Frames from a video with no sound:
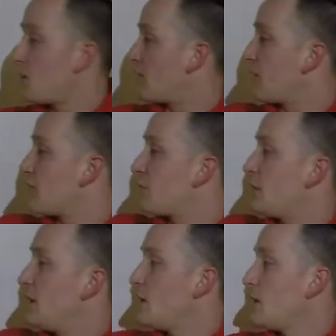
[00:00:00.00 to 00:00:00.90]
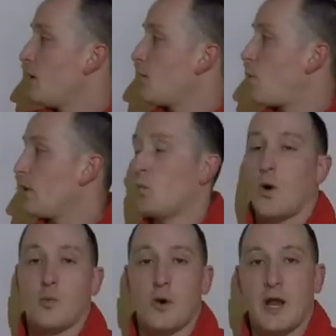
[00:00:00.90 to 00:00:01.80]
I've got
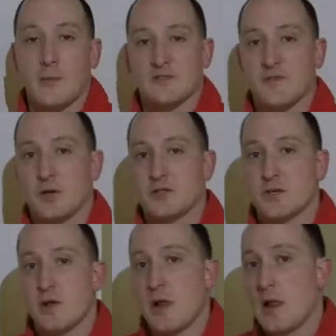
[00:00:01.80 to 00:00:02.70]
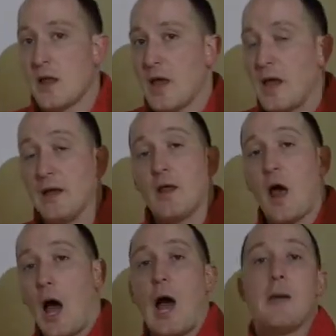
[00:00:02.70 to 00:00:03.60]
3.11 atmospheres, and
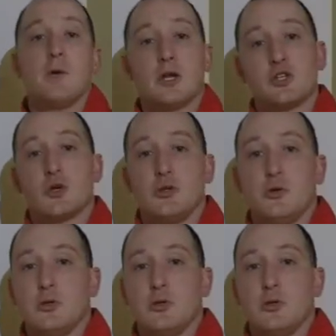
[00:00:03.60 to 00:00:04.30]
I'm going to show you